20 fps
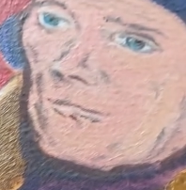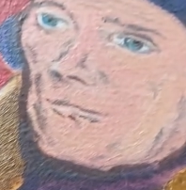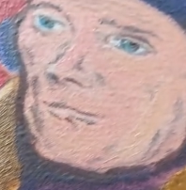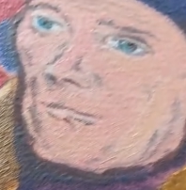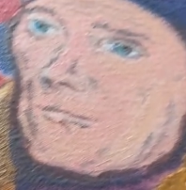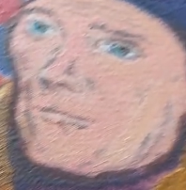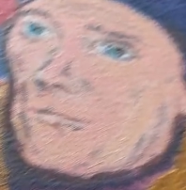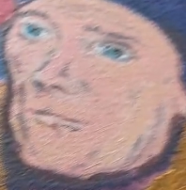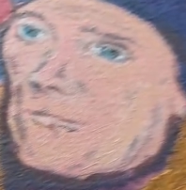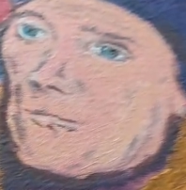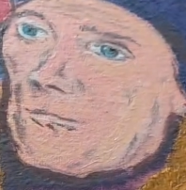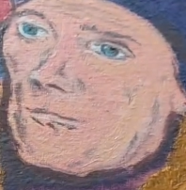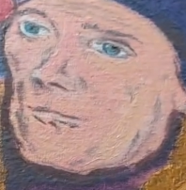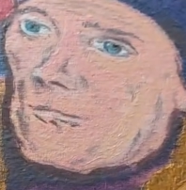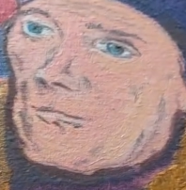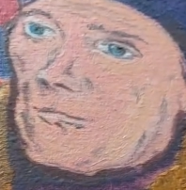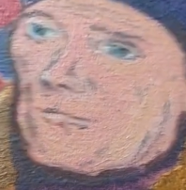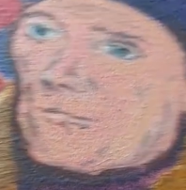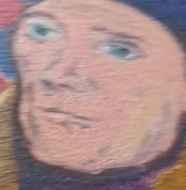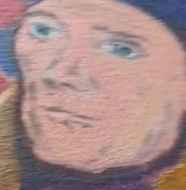John
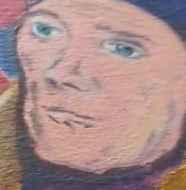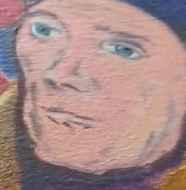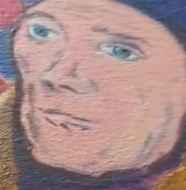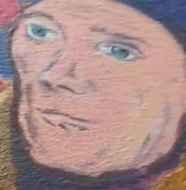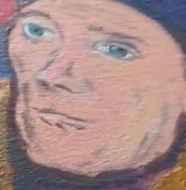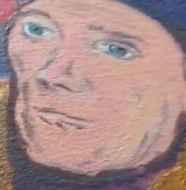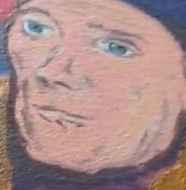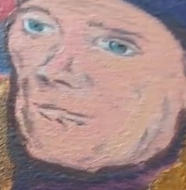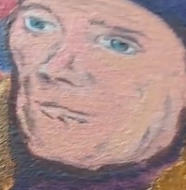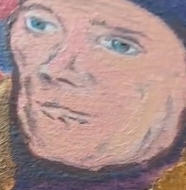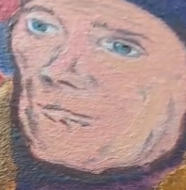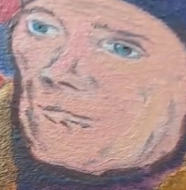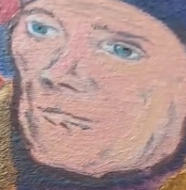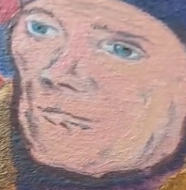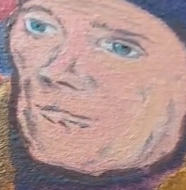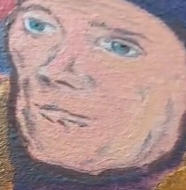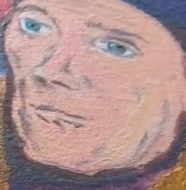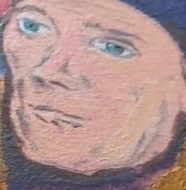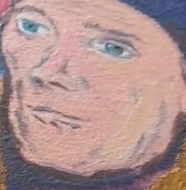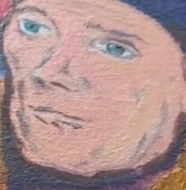Fisher and the
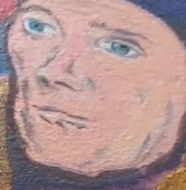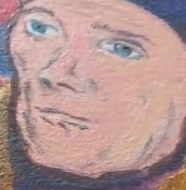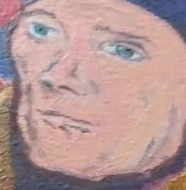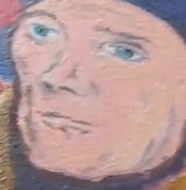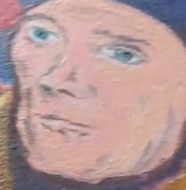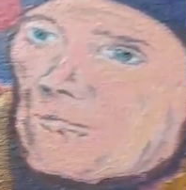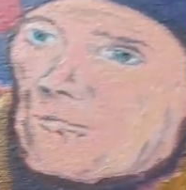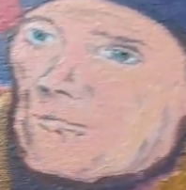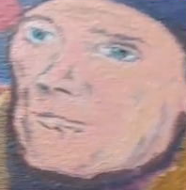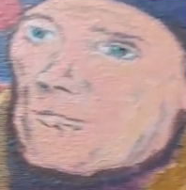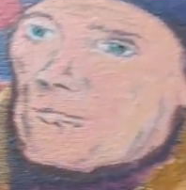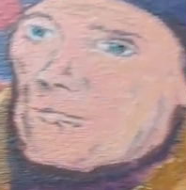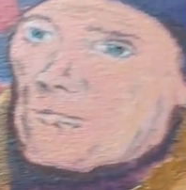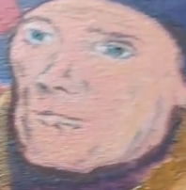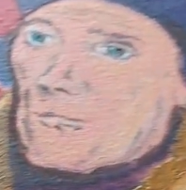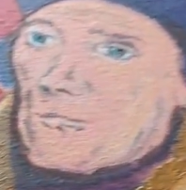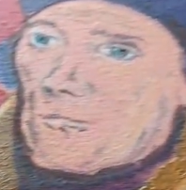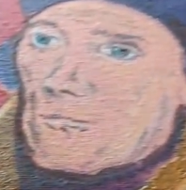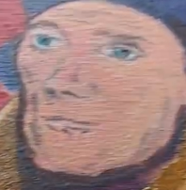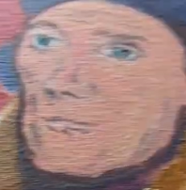other
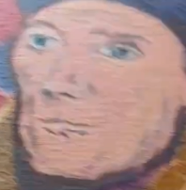martyrs.